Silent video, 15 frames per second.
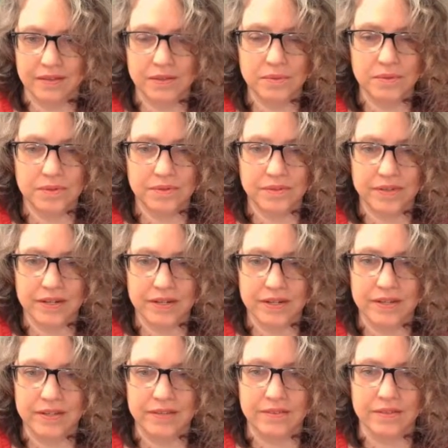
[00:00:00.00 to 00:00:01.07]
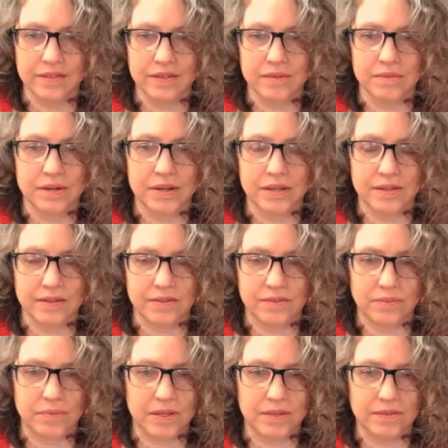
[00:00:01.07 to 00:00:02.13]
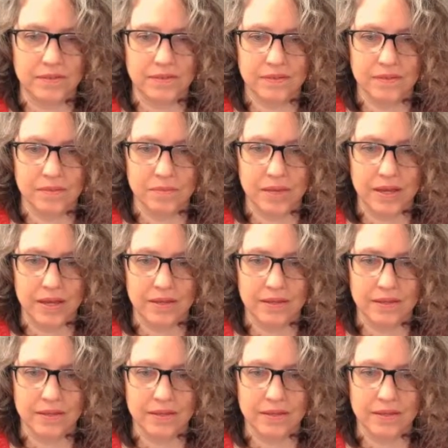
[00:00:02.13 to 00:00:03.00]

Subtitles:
will very easily run out of space in your bag.